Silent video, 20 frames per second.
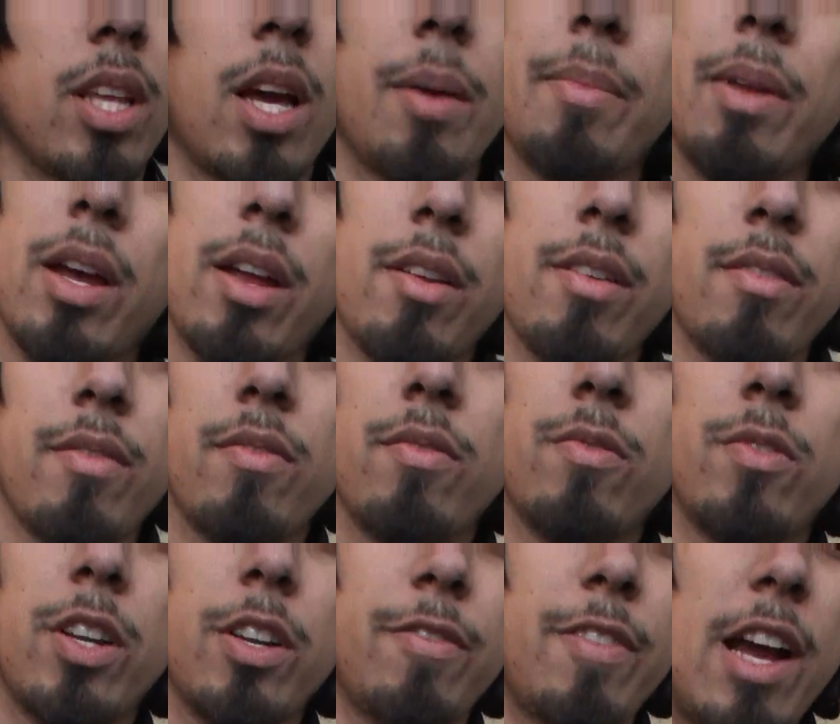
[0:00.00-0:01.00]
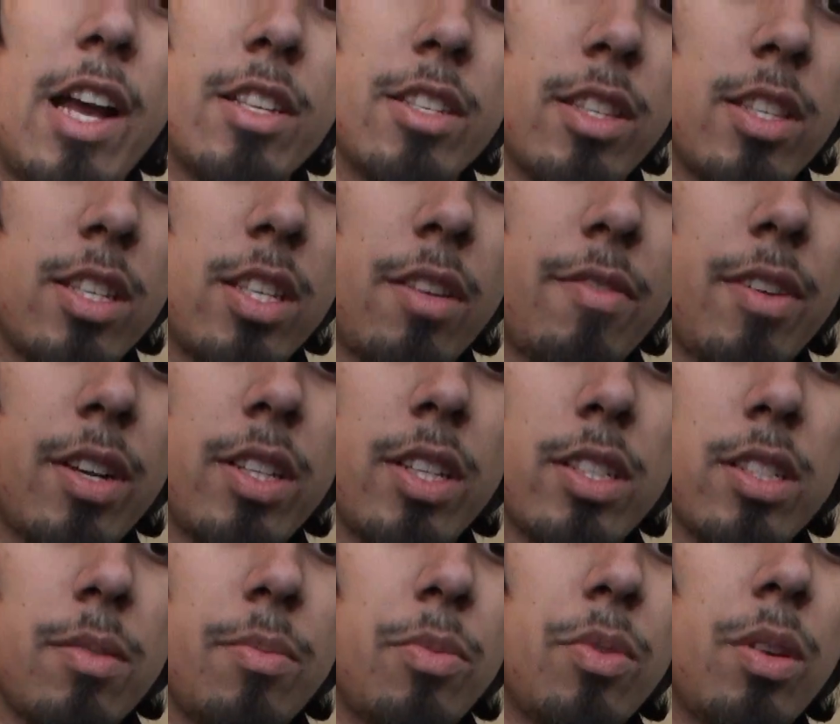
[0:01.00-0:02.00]
I'm not very fast at this. I've gotten
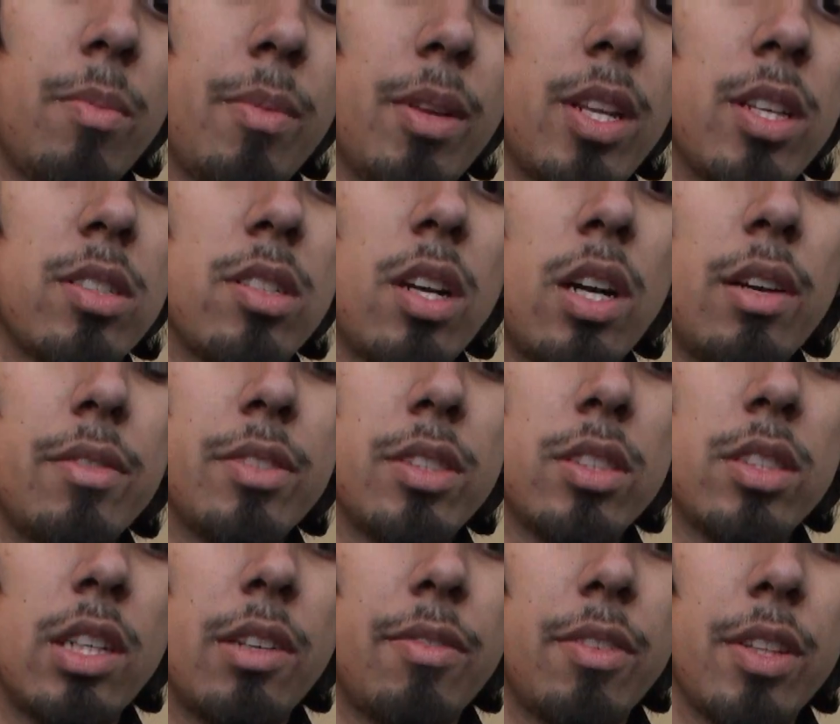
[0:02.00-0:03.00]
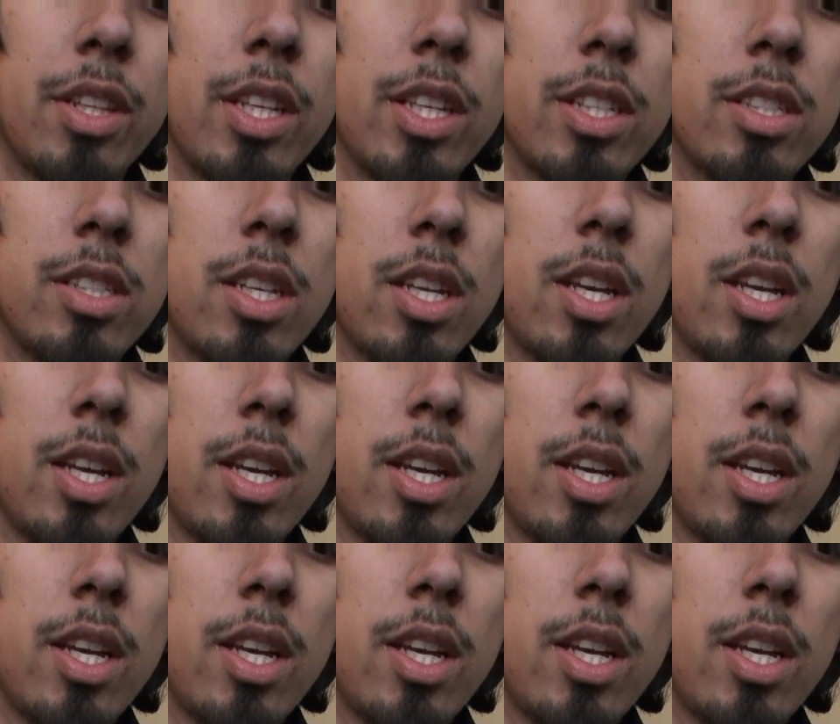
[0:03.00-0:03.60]
some 3-minute solves and stuff on this.